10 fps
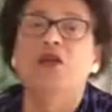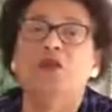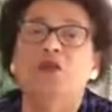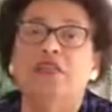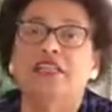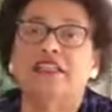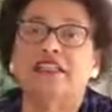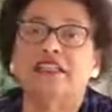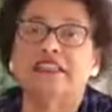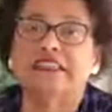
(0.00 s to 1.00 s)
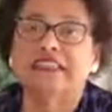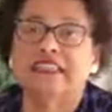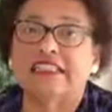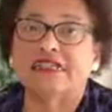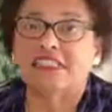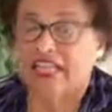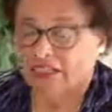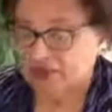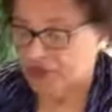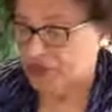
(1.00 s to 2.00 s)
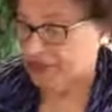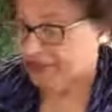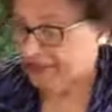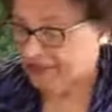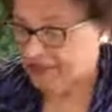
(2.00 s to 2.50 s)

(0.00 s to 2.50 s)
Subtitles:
We are in the state of California,